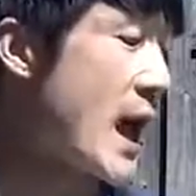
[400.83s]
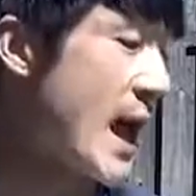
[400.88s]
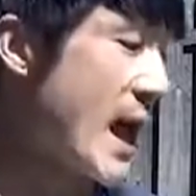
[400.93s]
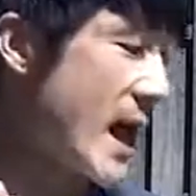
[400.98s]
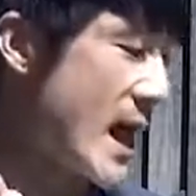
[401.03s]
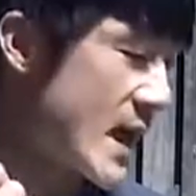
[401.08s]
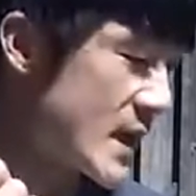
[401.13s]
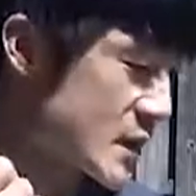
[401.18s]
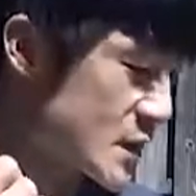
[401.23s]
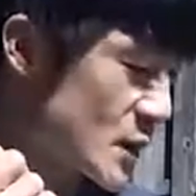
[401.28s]

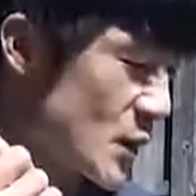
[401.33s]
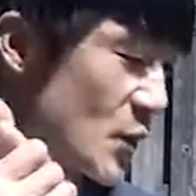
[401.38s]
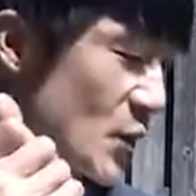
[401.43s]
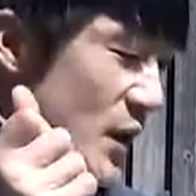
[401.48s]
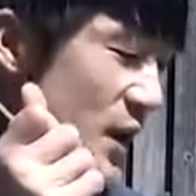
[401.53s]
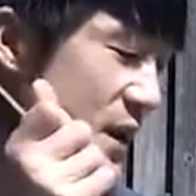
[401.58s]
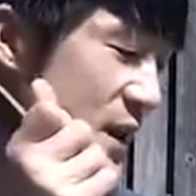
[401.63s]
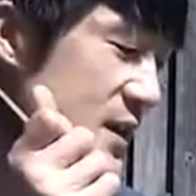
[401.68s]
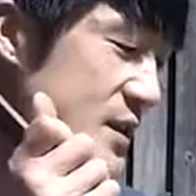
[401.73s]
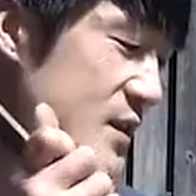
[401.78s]
as
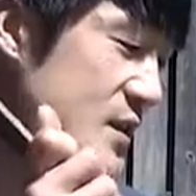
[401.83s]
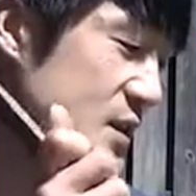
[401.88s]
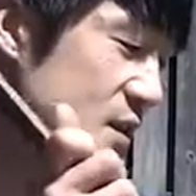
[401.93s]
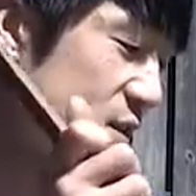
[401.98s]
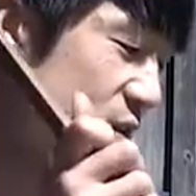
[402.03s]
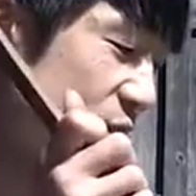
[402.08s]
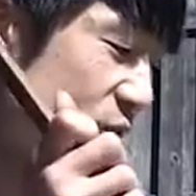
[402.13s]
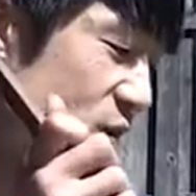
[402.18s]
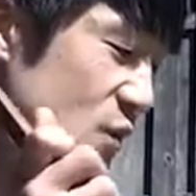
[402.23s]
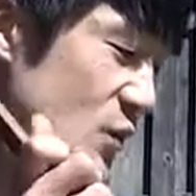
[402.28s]
long as
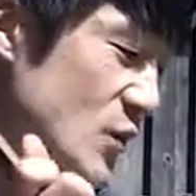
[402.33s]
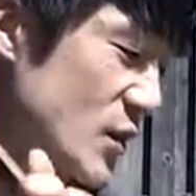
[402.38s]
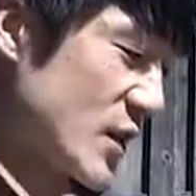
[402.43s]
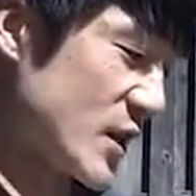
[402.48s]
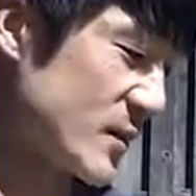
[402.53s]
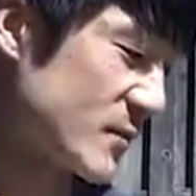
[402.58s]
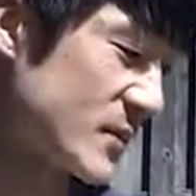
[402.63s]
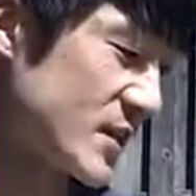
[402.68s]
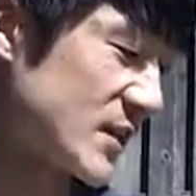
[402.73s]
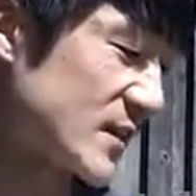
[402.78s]
you
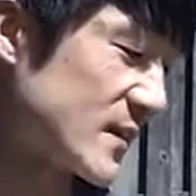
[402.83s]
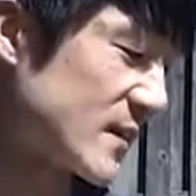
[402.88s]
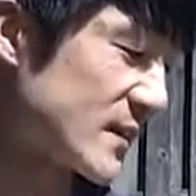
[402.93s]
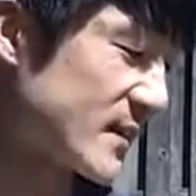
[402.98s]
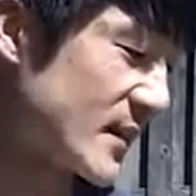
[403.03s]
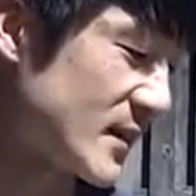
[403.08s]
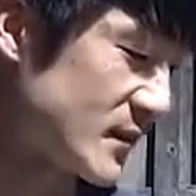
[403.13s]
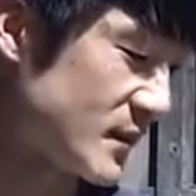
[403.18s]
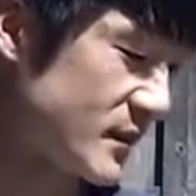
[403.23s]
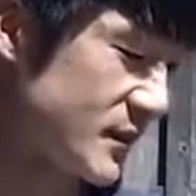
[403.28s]
keep things
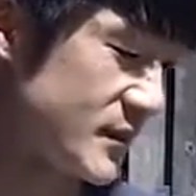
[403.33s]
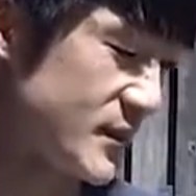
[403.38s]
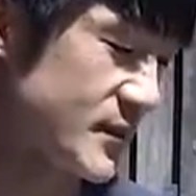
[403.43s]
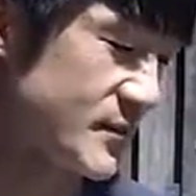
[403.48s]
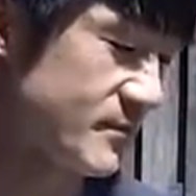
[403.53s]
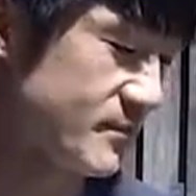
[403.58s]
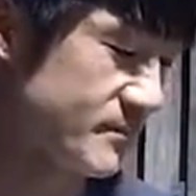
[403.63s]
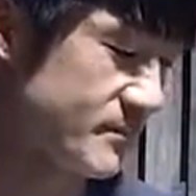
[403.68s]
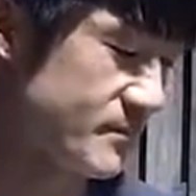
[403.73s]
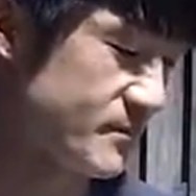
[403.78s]
safe.
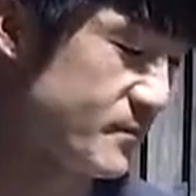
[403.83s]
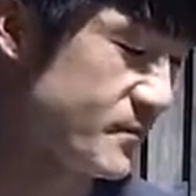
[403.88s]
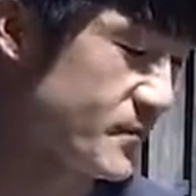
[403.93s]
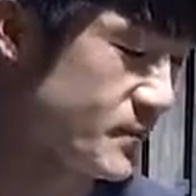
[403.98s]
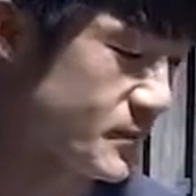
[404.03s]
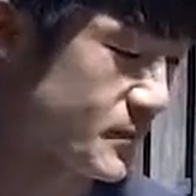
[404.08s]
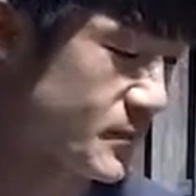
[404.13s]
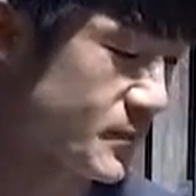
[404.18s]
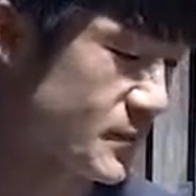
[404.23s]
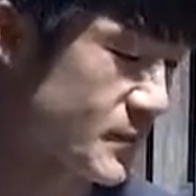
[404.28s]

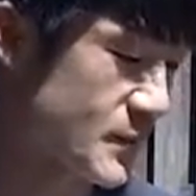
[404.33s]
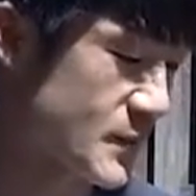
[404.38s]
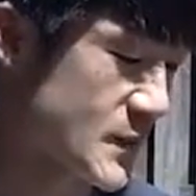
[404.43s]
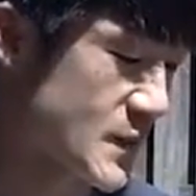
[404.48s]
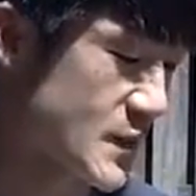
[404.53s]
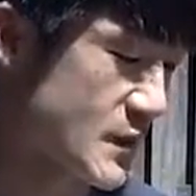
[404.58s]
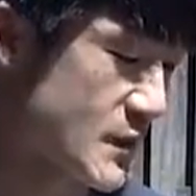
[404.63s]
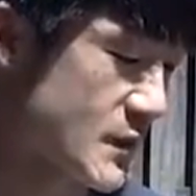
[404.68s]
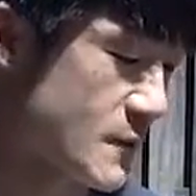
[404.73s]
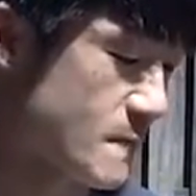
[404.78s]

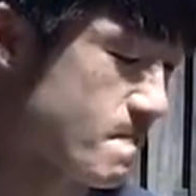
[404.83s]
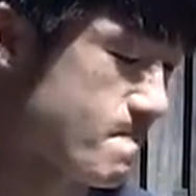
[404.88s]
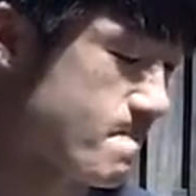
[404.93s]
So.